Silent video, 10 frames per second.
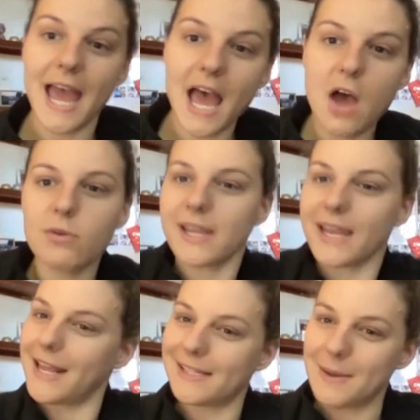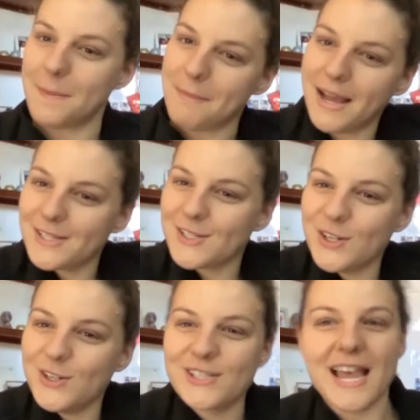out, getting some
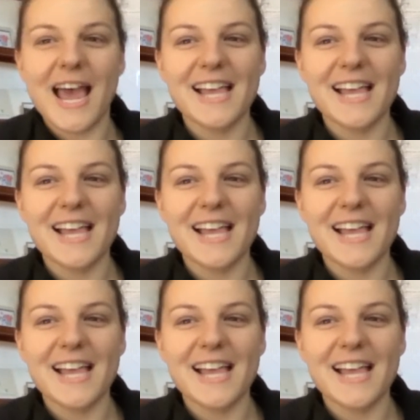muscles,